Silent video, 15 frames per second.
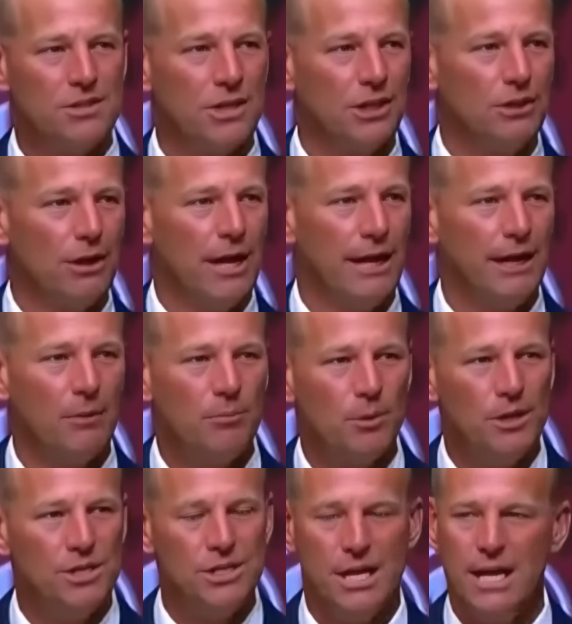their tone
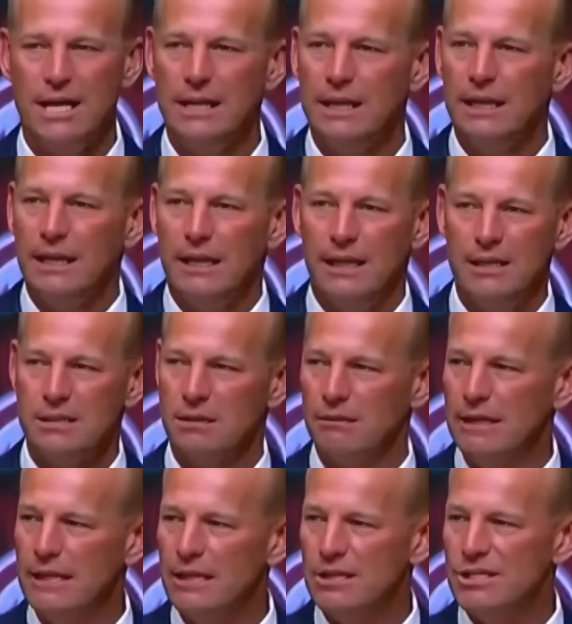too. One
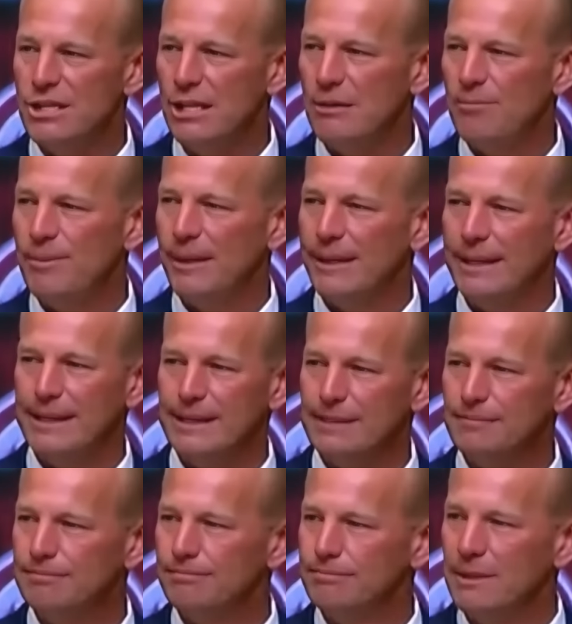analyst from
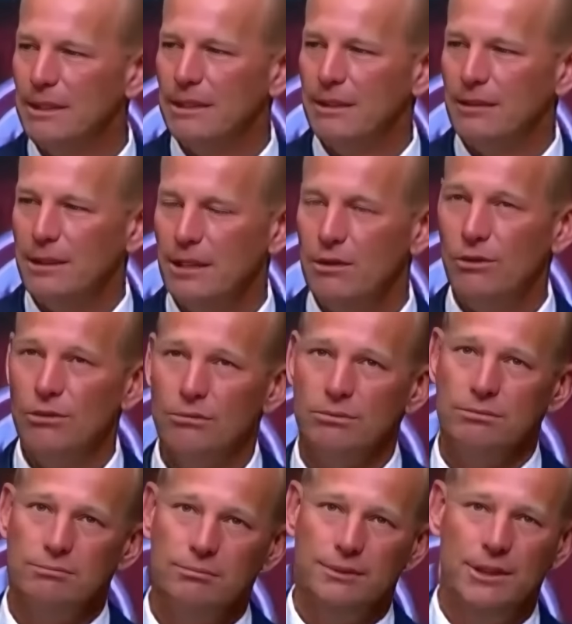CBS said, "I'll
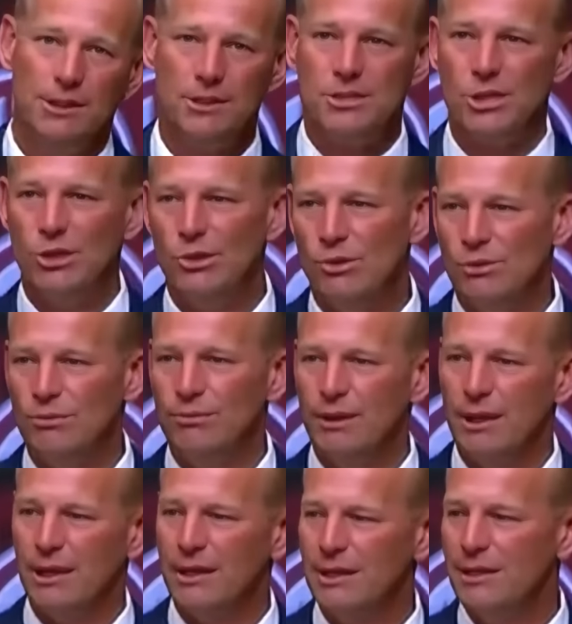be honest,
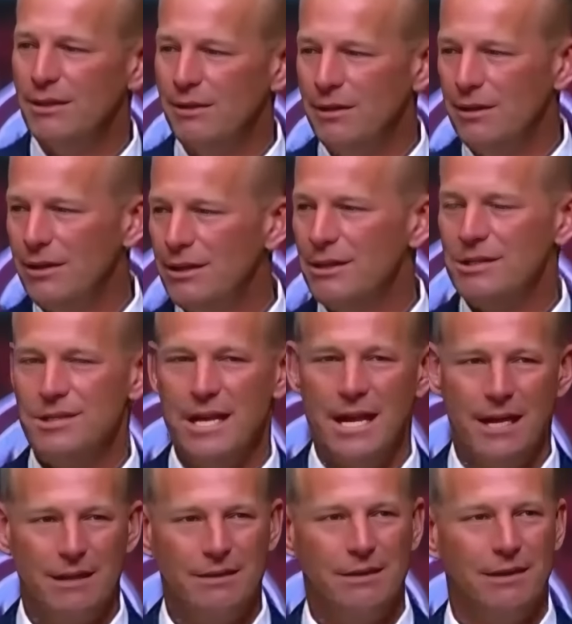I had my doubts about
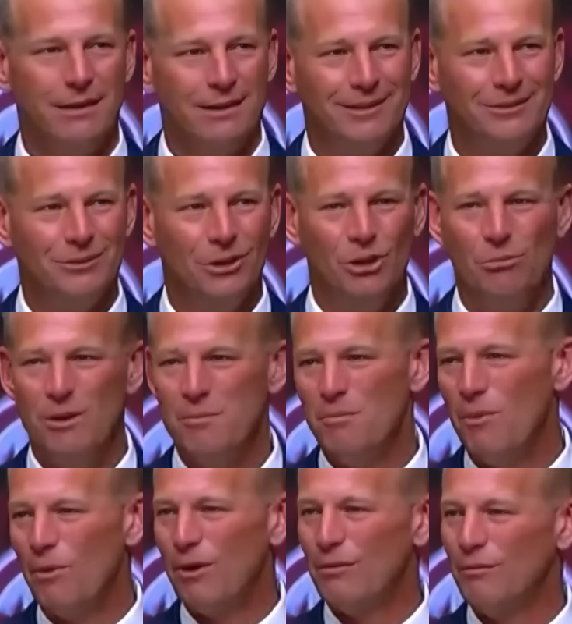Dbor,
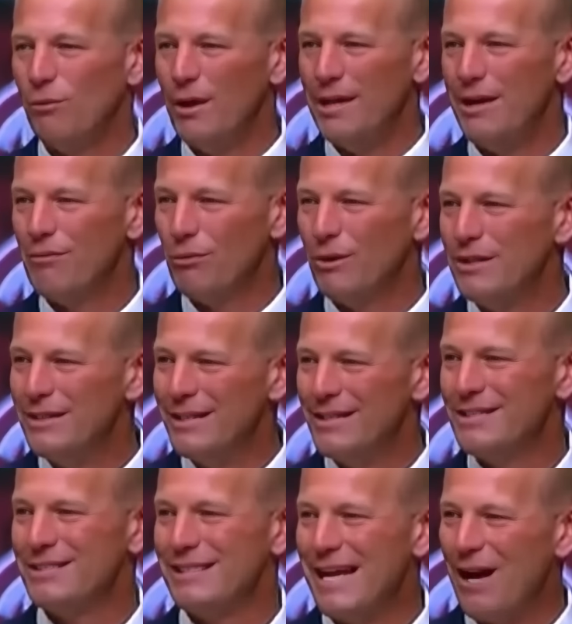but the way he's got those
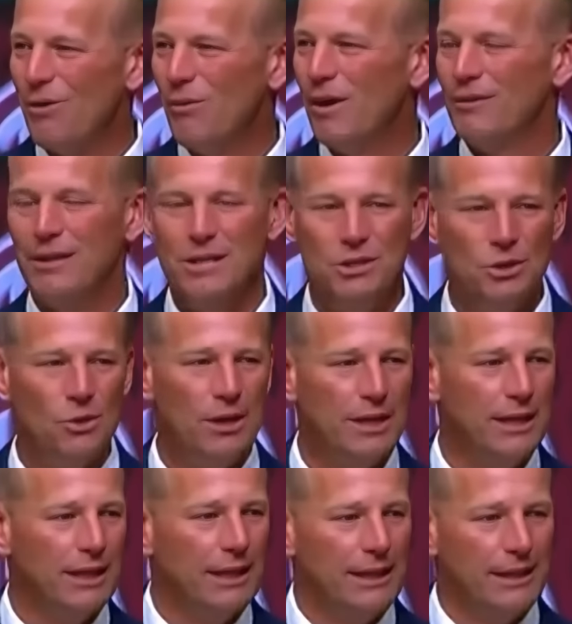boys moving,
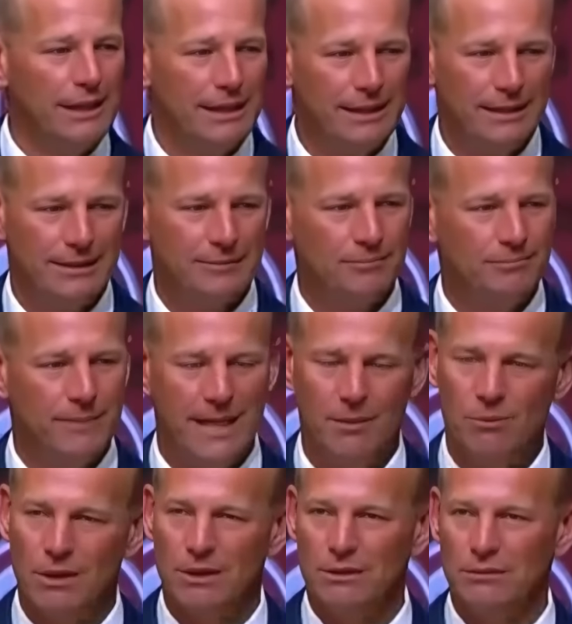he's building something
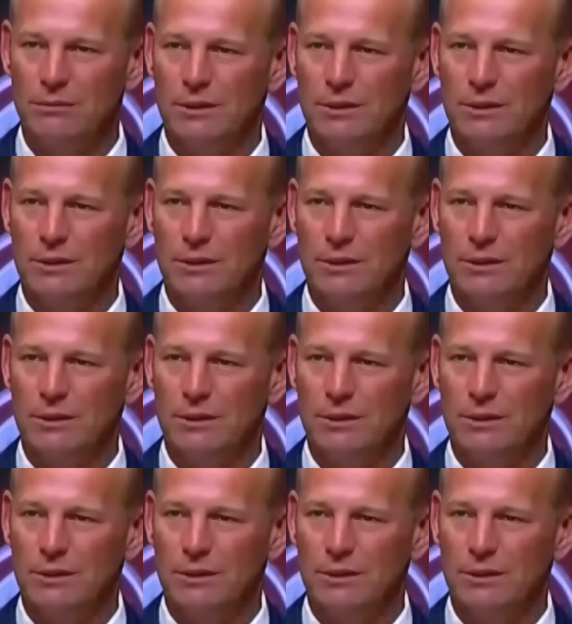fierce."